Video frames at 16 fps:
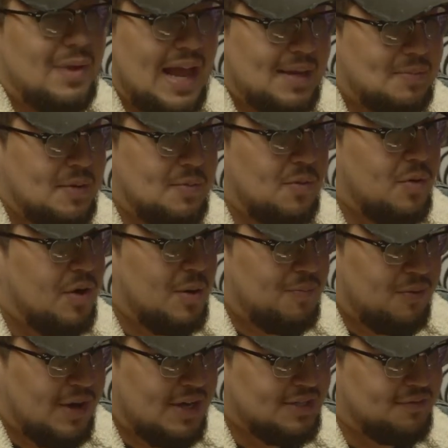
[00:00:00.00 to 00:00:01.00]
people were
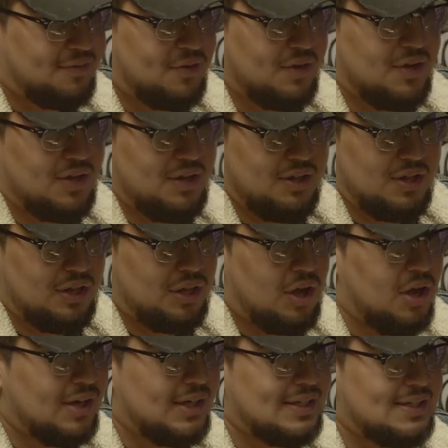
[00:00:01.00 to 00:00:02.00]
oppressed for the
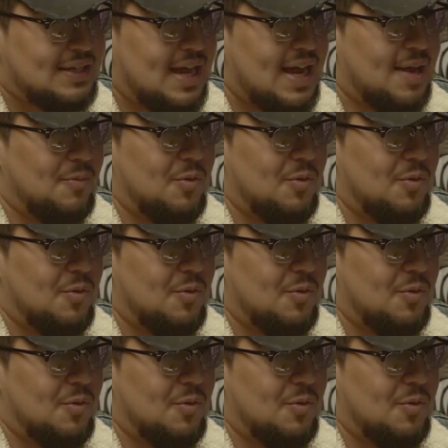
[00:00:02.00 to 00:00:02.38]
longest time.